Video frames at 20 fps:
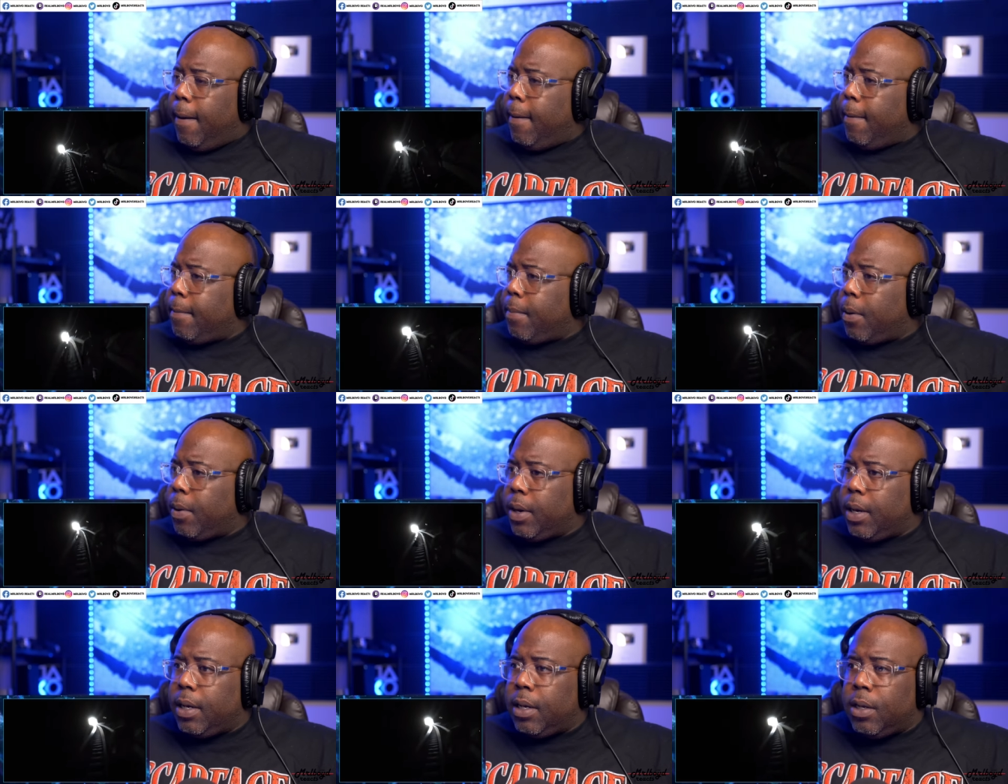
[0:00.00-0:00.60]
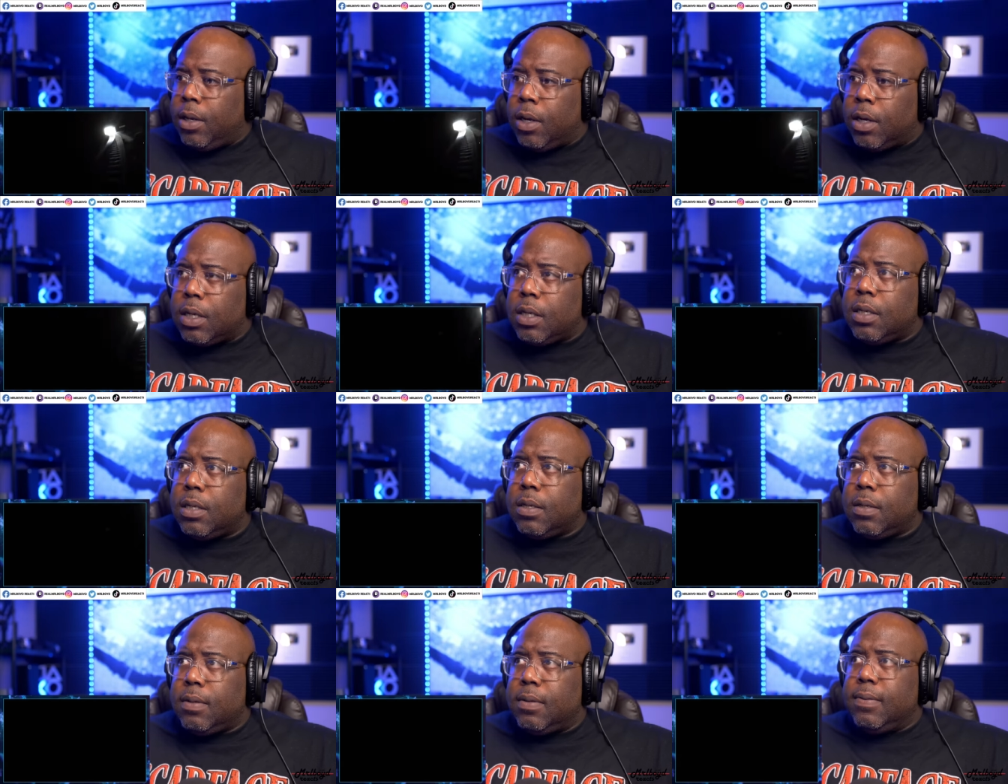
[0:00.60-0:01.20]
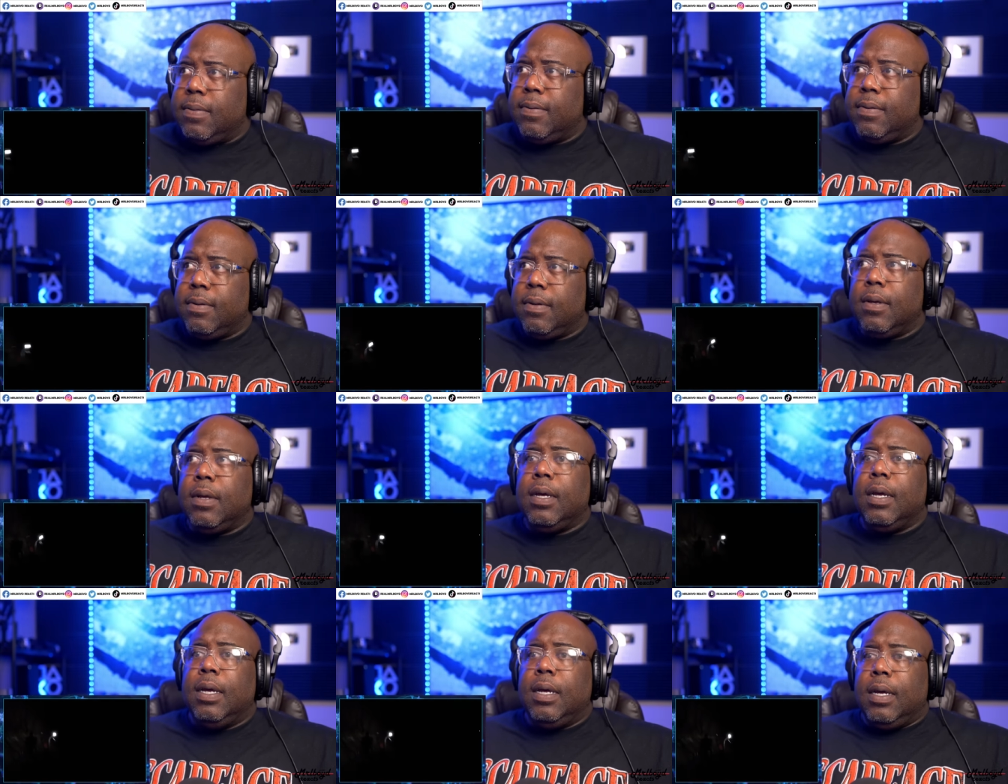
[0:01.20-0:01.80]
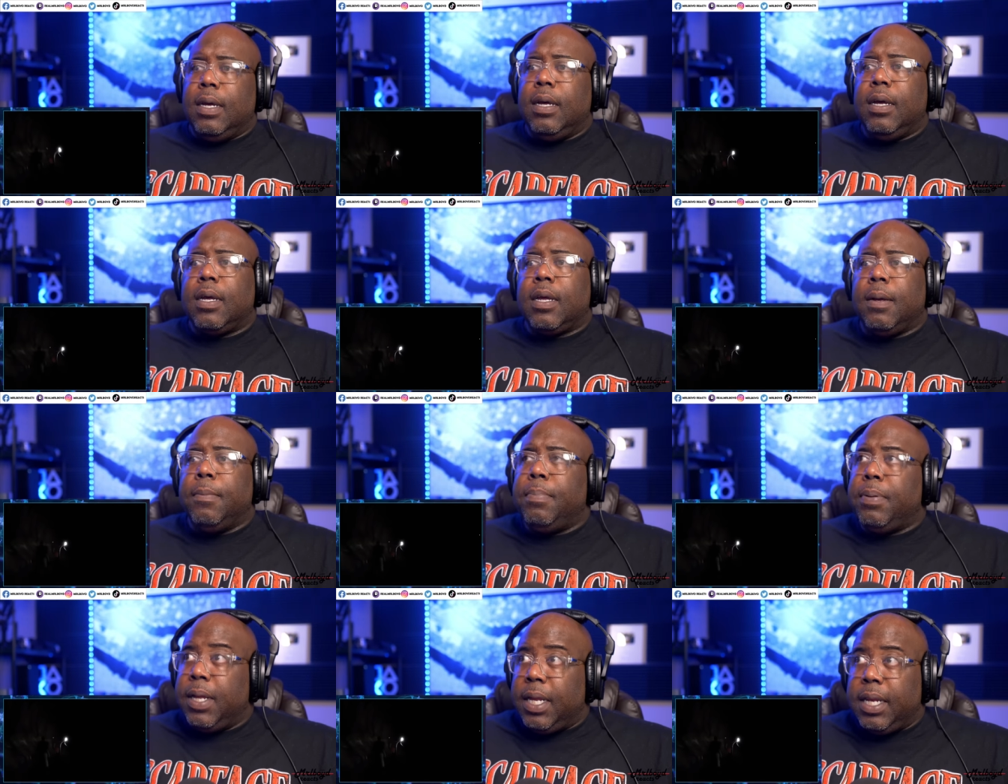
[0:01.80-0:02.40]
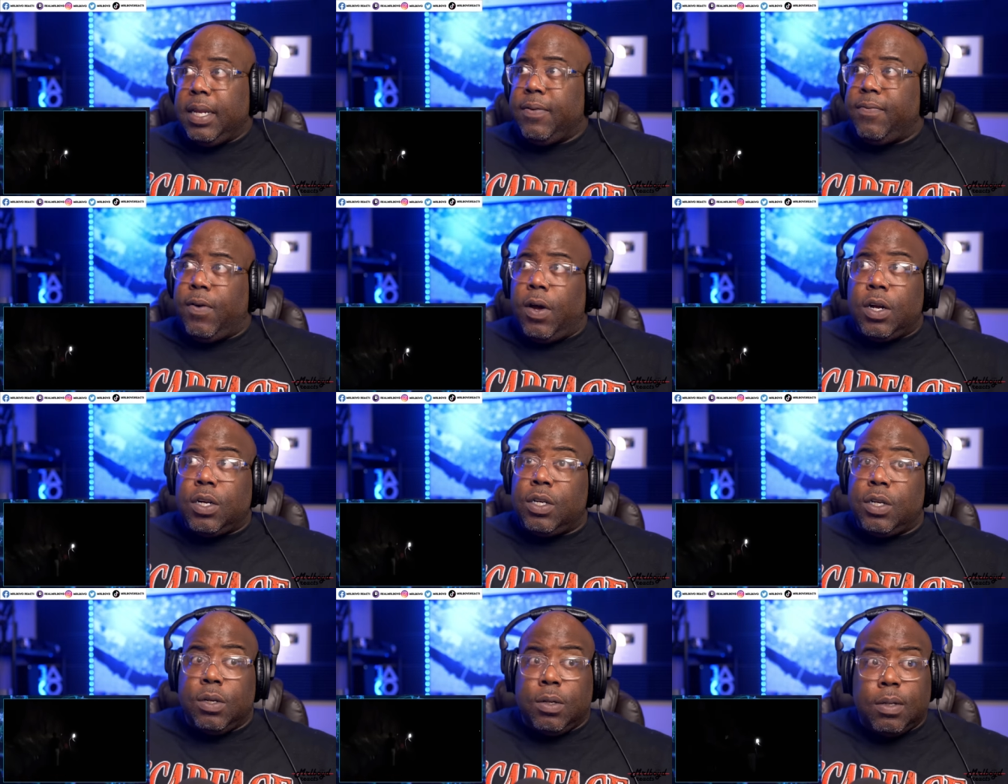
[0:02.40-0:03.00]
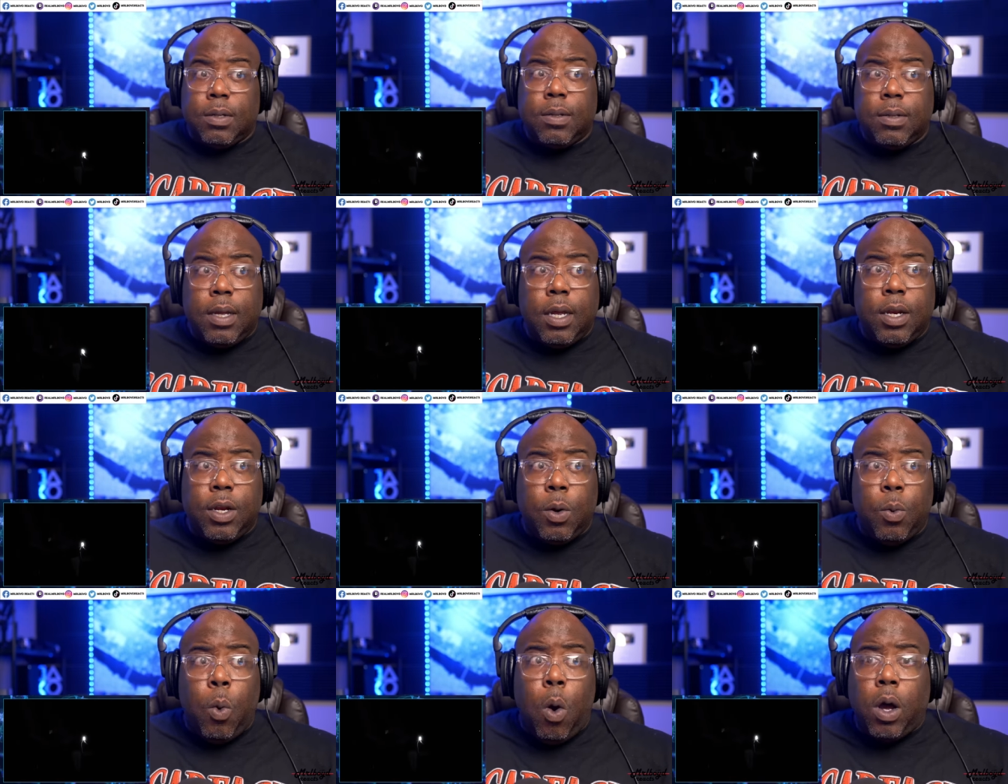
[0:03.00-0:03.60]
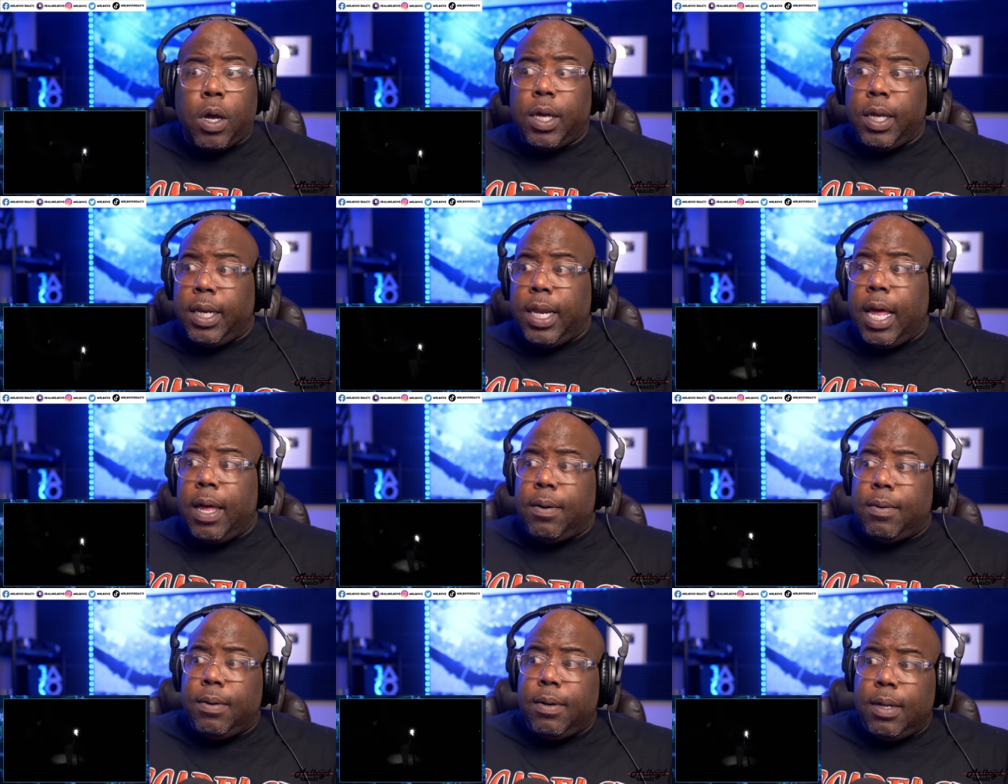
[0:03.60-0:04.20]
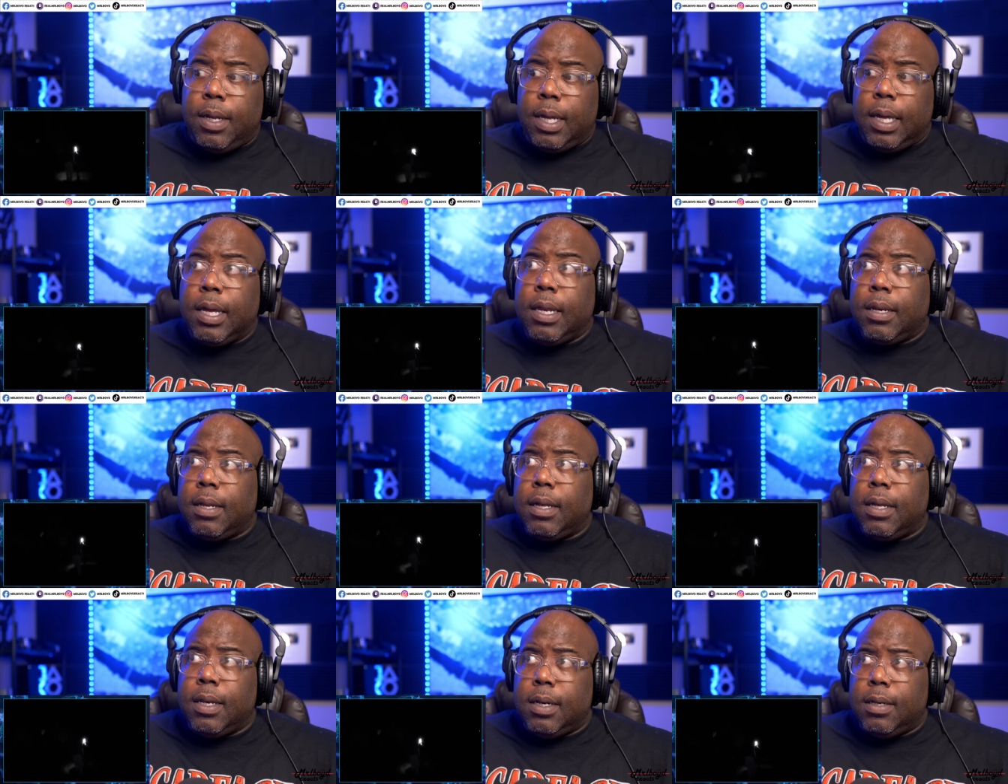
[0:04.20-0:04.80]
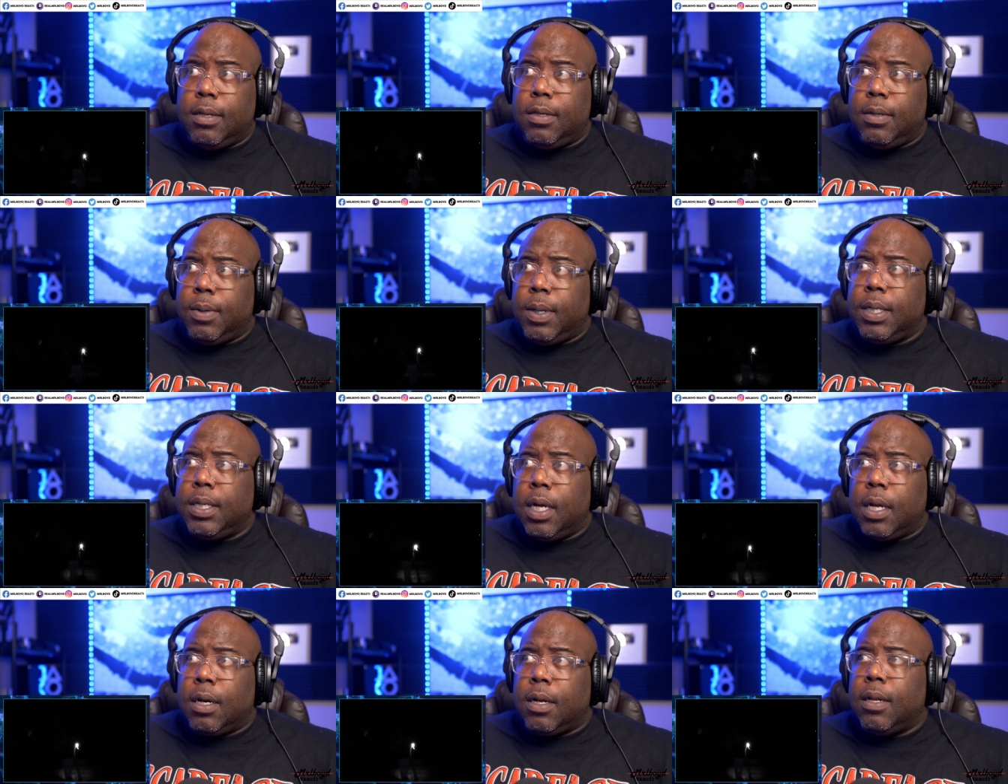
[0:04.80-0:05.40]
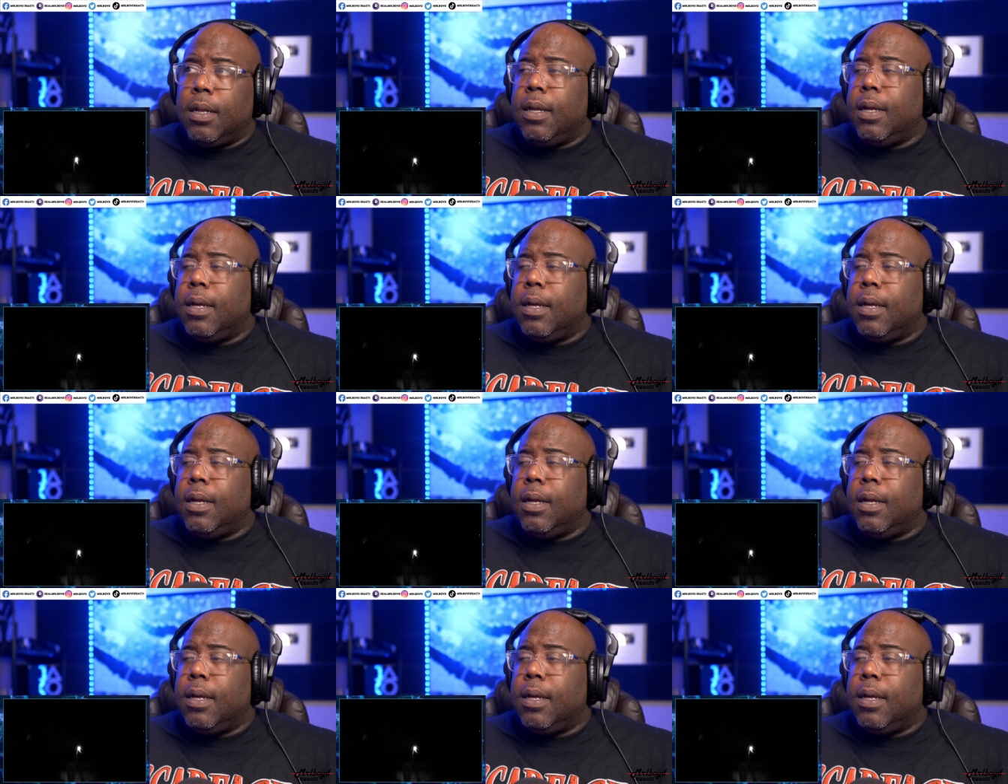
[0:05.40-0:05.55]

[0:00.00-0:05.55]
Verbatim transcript: Bro, it looks completely functional. And you're walking down it into a tunnel.